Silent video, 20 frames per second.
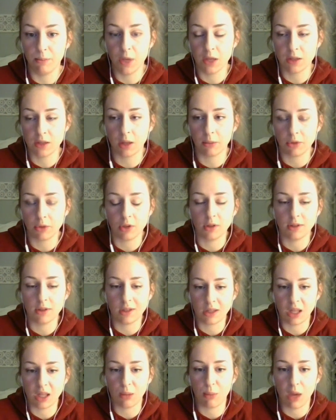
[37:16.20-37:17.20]
assumptions
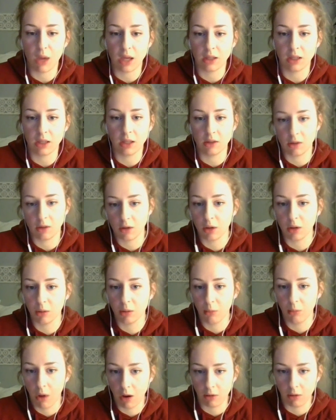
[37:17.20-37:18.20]
that they baked into their
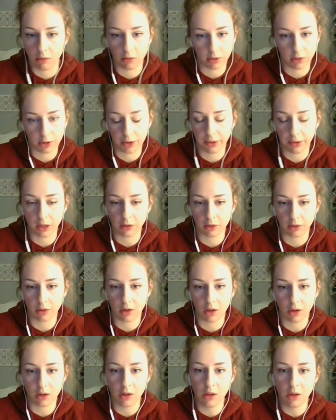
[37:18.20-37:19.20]
model are correct or
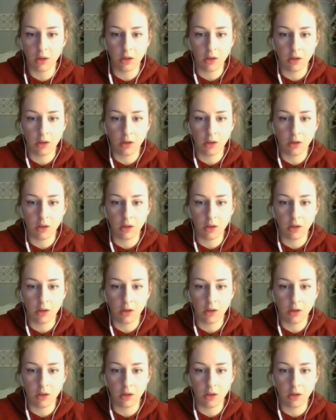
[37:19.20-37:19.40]
not.